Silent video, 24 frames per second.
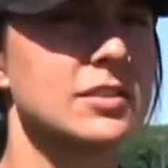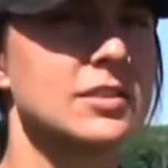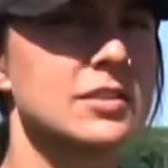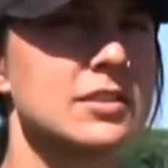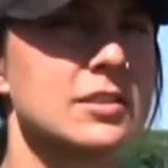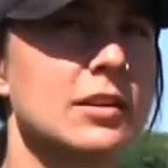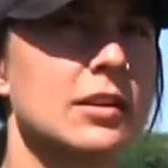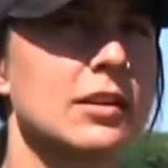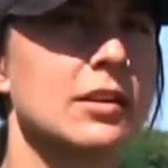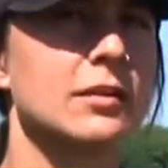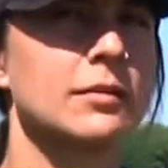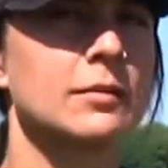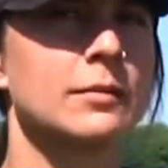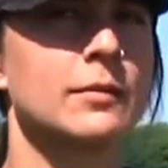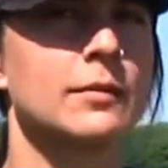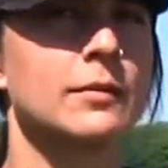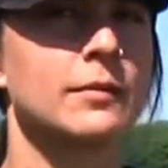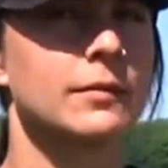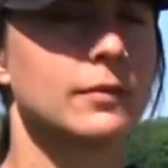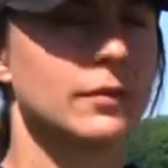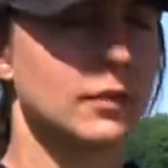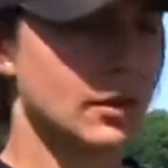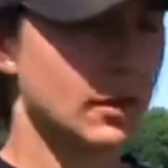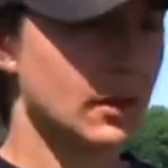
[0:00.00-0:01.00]
into
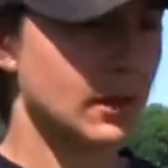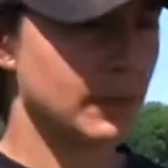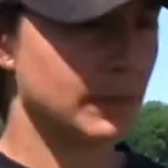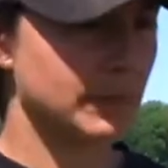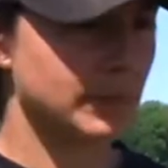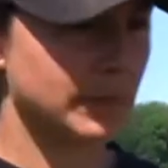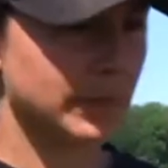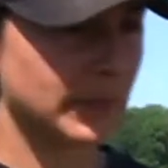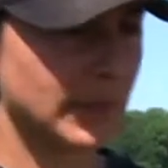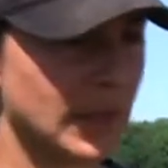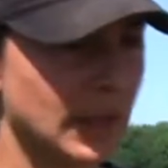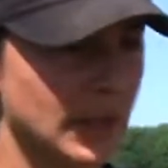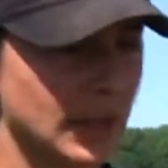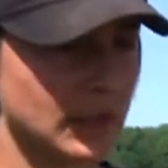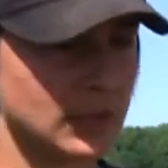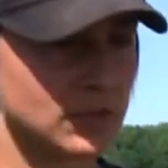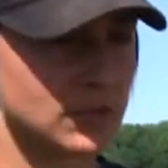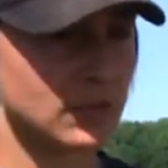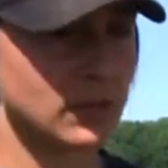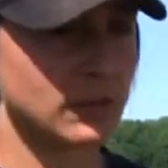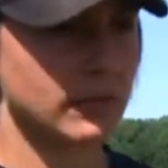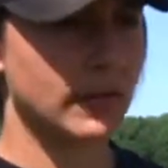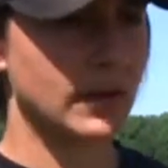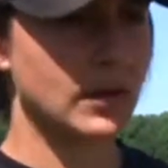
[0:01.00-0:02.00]
getting
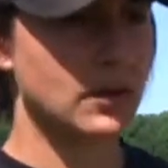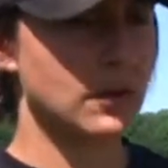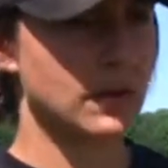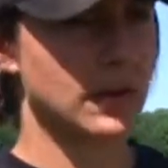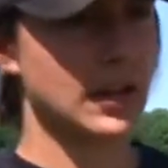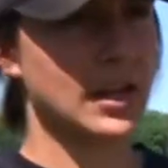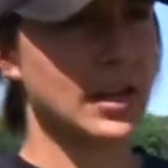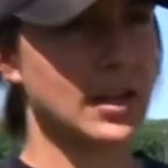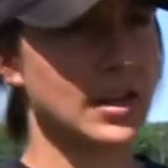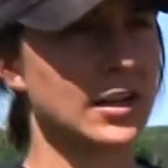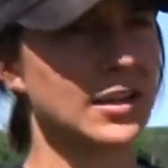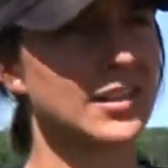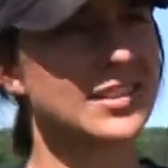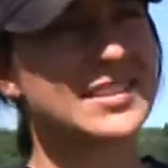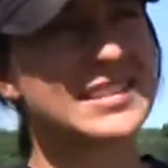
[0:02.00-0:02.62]
certified organic.